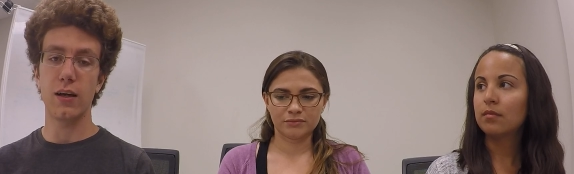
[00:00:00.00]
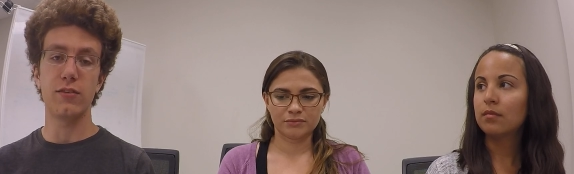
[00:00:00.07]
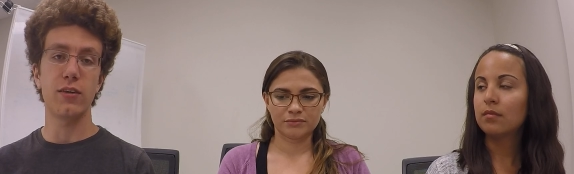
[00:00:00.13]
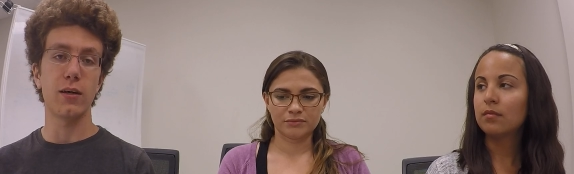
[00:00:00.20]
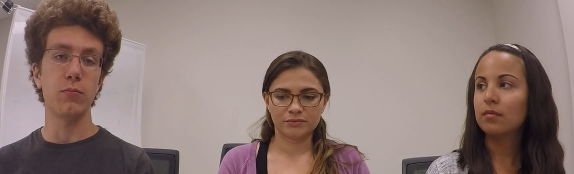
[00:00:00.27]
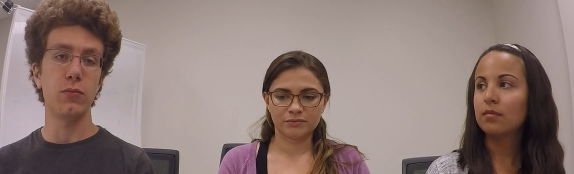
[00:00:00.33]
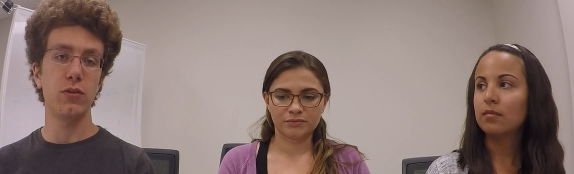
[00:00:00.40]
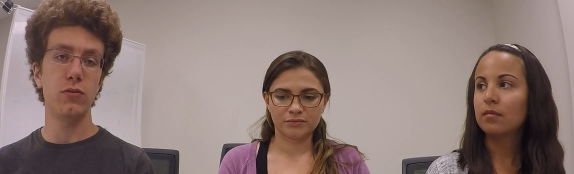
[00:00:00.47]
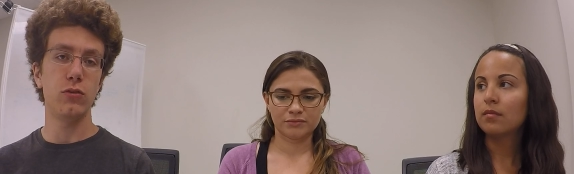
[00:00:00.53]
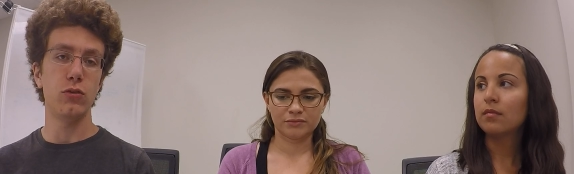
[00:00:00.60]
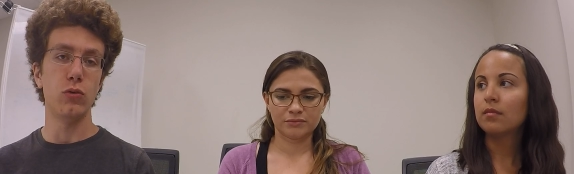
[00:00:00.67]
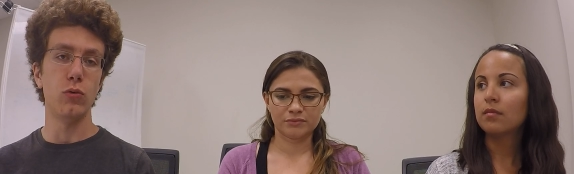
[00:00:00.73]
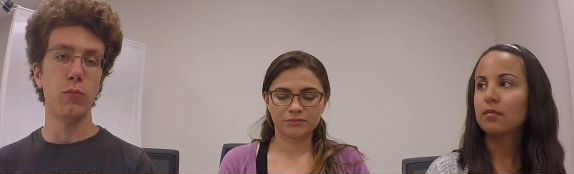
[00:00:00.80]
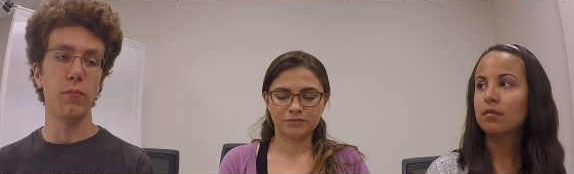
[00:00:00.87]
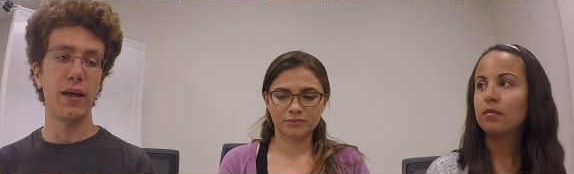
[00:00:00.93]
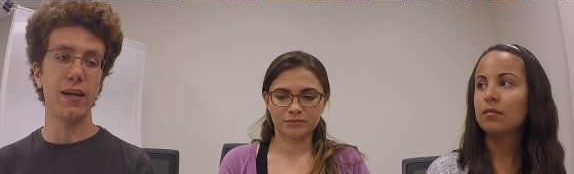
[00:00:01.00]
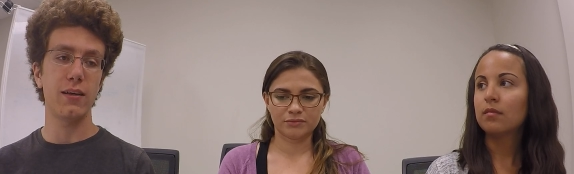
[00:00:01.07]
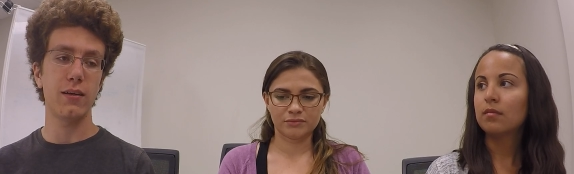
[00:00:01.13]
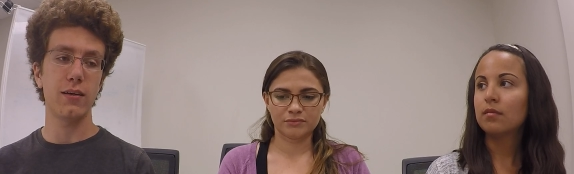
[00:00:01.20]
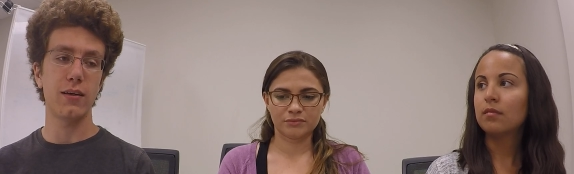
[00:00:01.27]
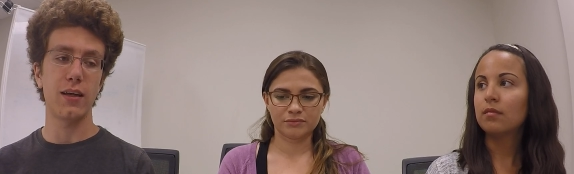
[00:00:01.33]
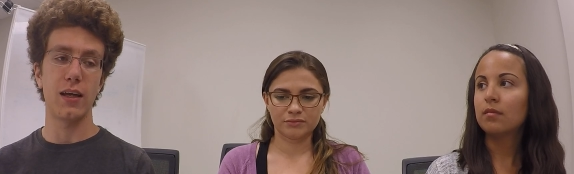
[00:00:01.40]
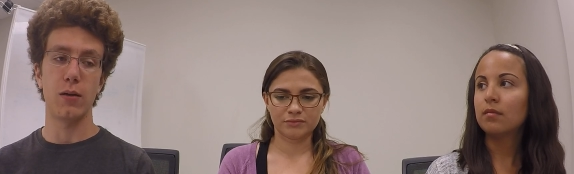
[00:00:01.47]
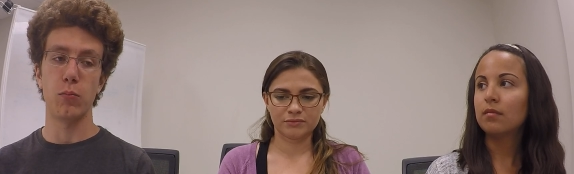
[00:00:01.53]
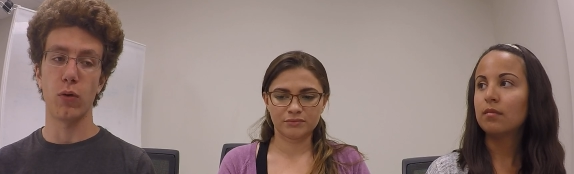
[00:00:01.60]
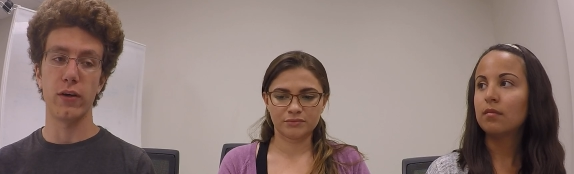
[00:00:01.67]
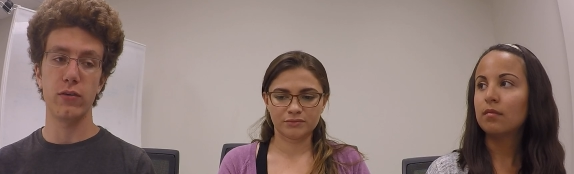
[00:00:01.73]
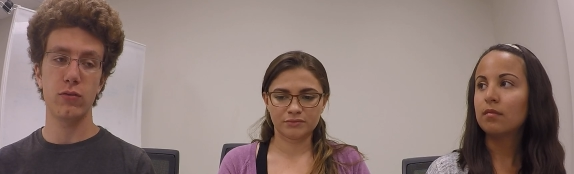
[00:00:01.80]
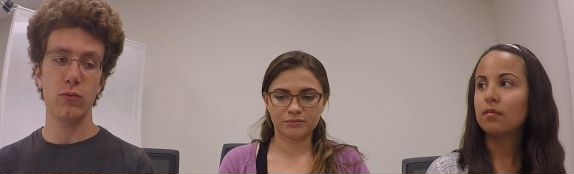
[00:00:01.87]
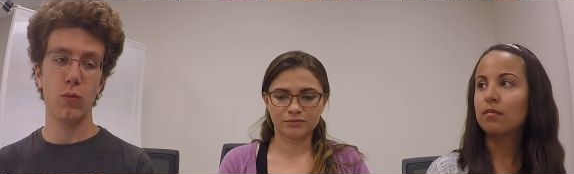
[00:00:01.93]
Speaker 1: attempt to make a
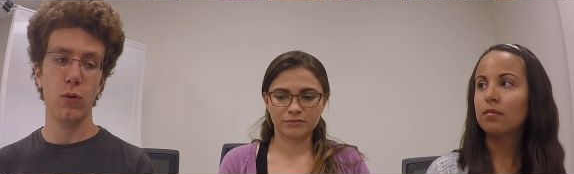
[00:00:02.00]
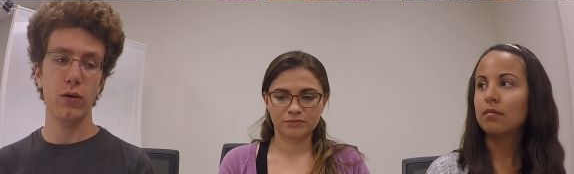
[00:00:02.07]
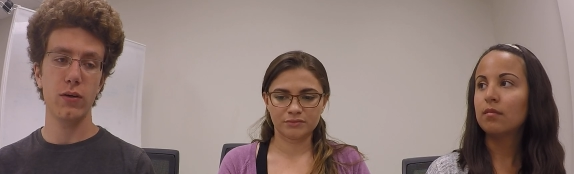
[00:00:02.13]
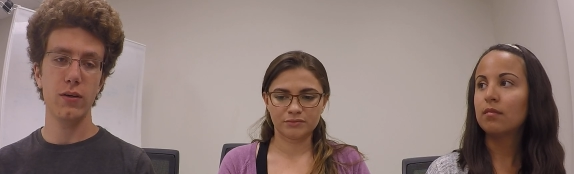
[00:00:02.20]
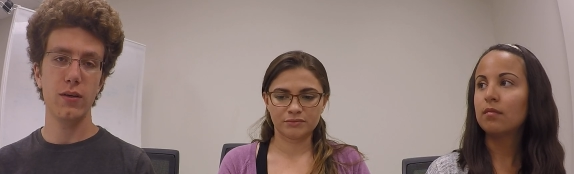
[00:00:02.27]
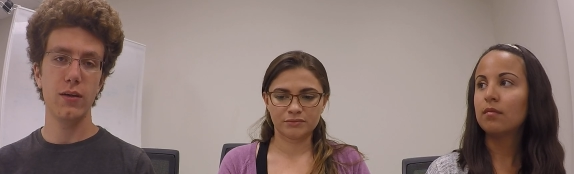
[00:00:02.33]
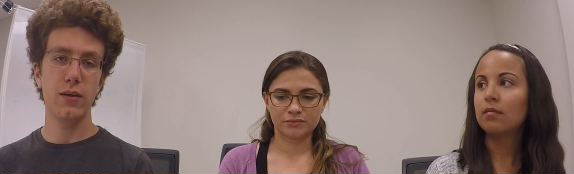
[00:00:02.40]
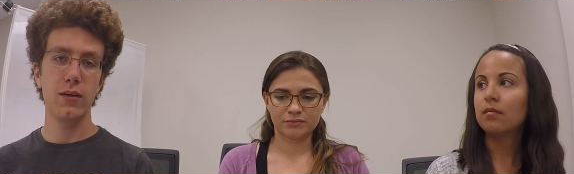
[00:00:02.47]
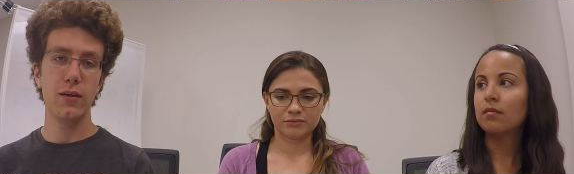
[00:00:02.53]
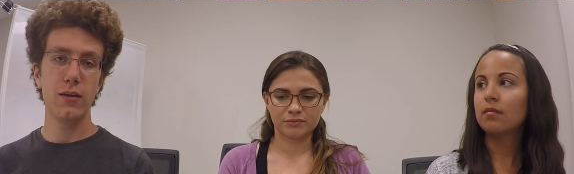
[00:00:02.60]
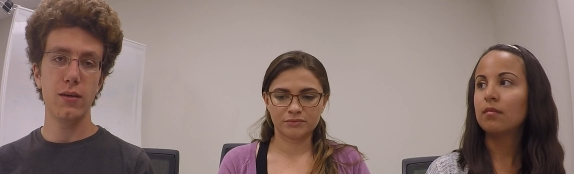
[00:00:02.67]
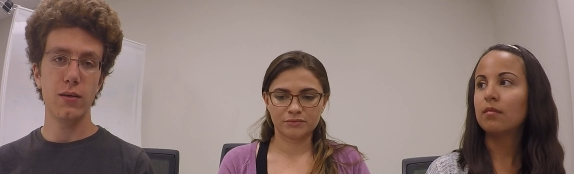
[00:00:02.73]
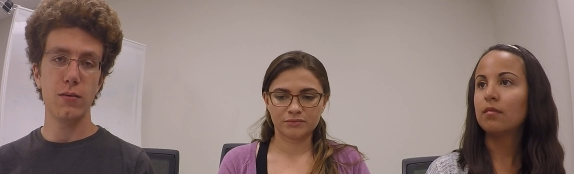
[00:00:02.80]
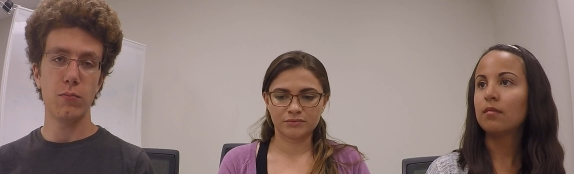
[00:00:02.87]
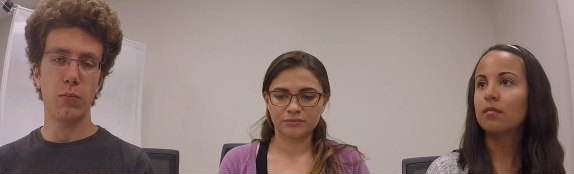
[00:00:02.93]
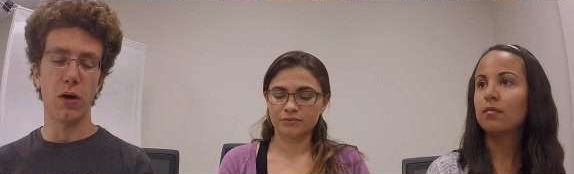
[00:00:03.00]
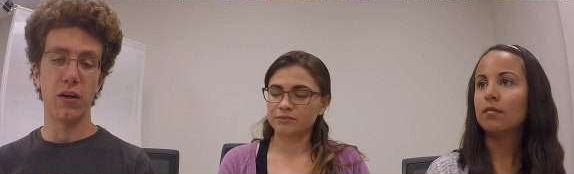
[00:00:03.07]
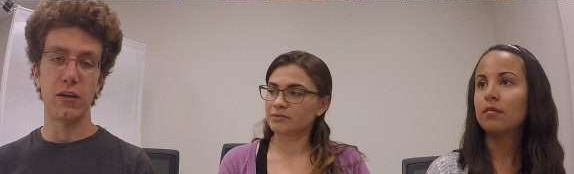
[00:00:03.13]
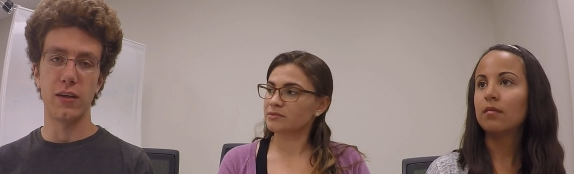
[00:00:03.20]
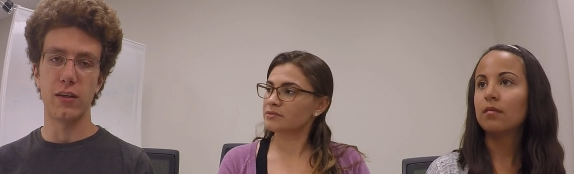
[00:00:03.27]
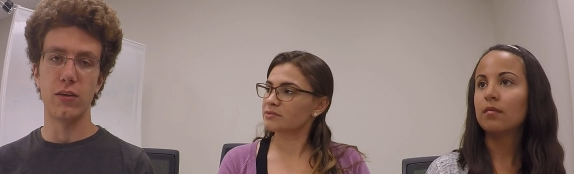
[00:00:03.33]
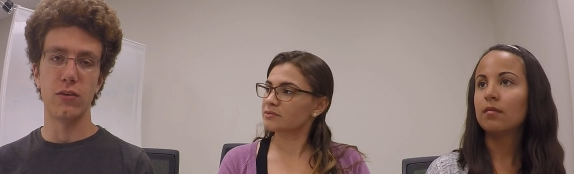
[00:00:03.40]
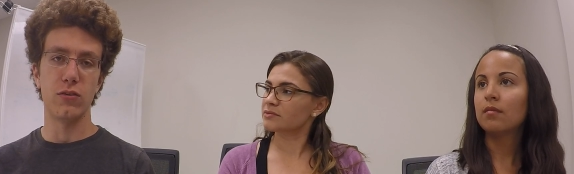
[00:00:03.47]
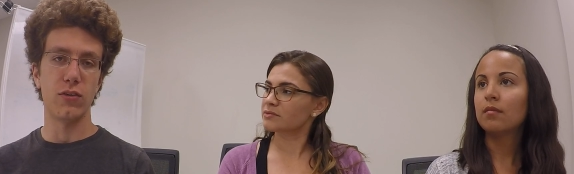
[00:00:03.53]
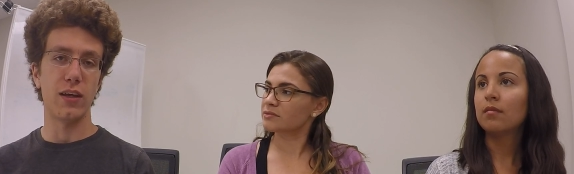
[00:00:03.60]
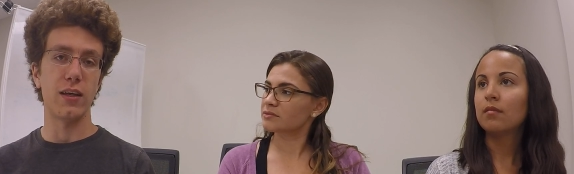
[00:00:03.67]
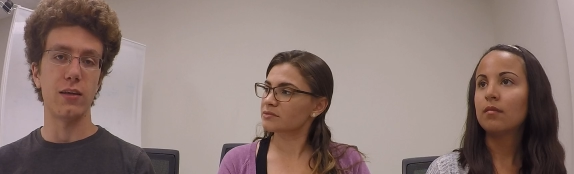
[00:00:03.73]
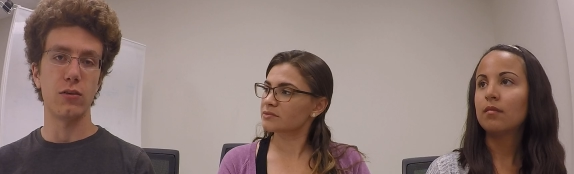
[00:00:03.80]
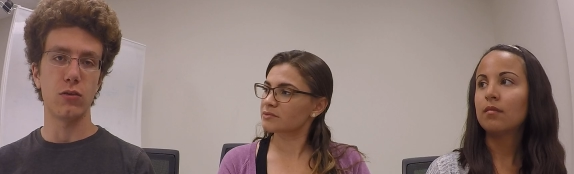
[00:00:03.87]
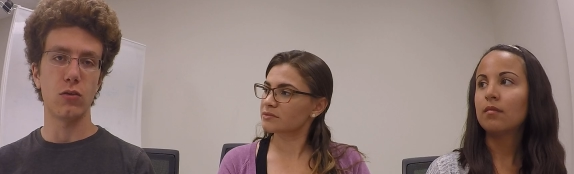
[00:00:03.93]
brace for, but it is
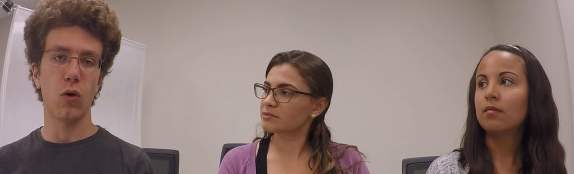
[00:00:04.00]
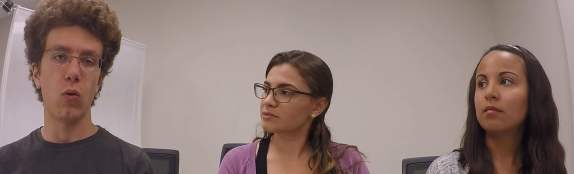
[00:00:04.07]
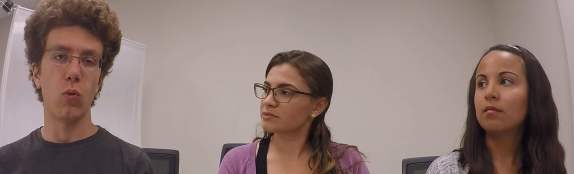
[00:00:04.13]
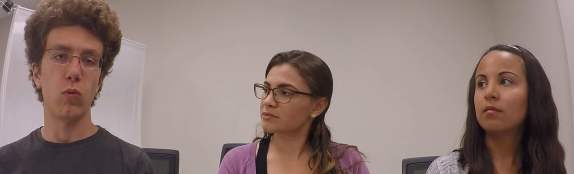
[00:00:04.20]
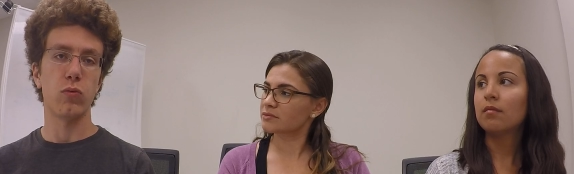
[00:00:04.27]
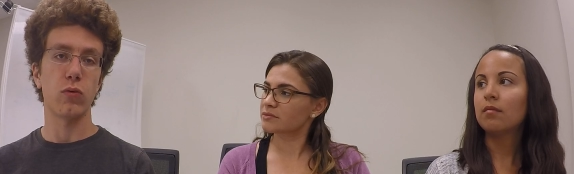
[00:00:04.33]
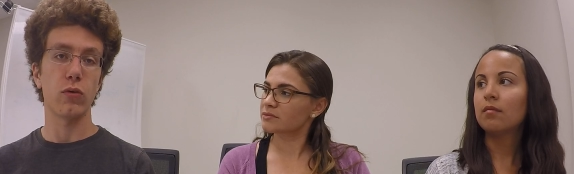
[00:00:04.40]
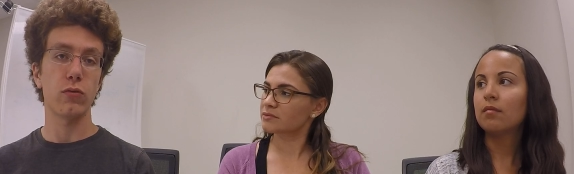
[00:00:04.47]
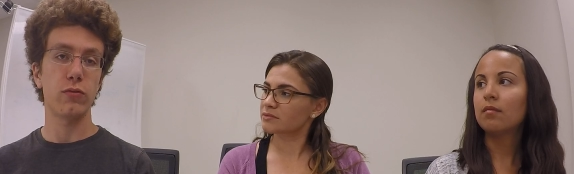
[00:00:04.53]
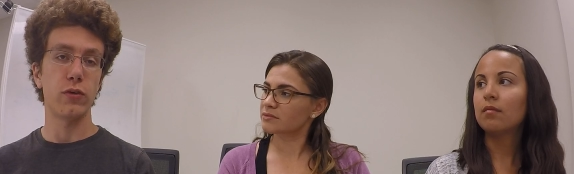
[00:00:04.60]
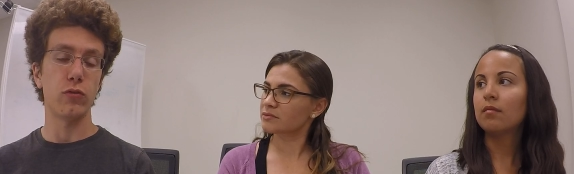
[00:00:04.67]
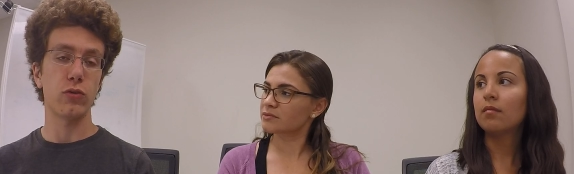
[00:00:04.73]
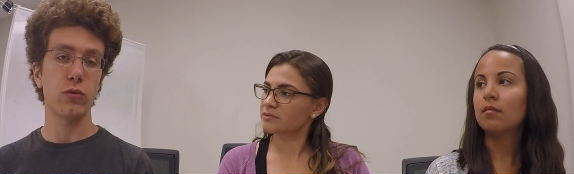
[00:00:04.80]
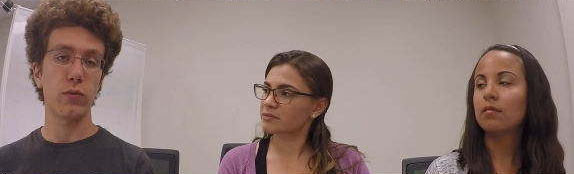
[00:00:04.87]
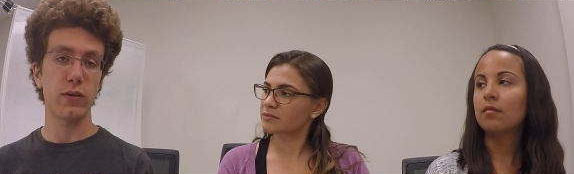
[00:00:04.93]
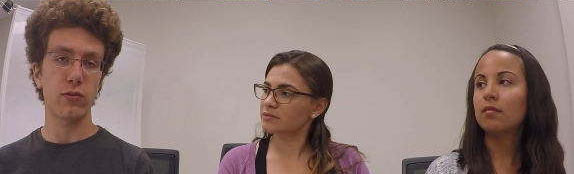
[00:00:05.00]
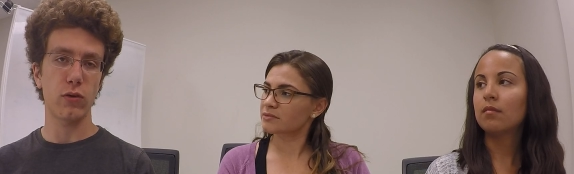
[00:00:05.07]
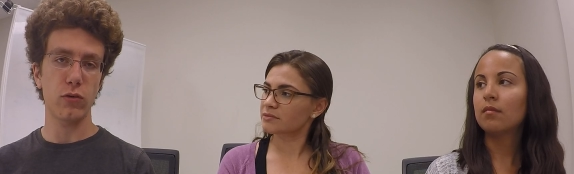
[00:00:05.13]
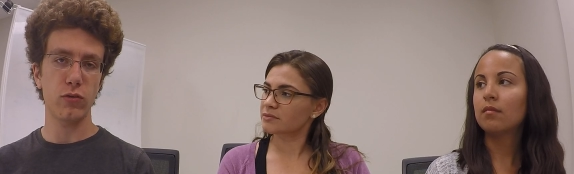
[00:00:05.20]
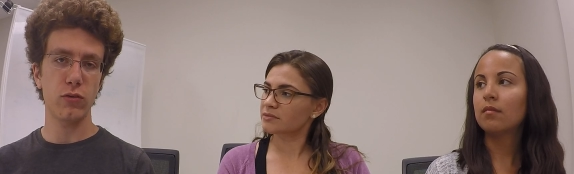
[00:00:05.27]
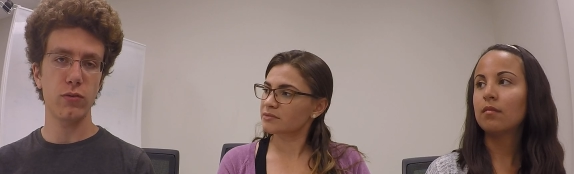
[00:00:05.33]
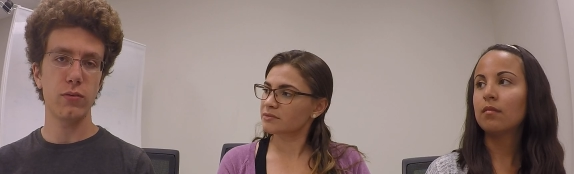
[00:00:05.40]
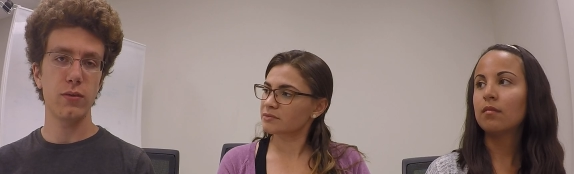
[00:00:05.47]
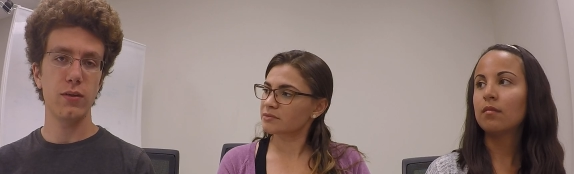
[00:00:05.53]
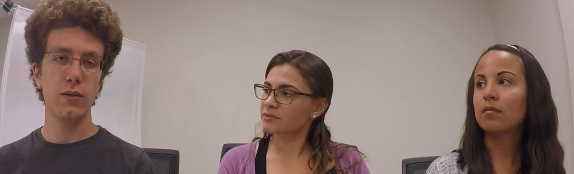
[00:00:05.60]
a goal for future research.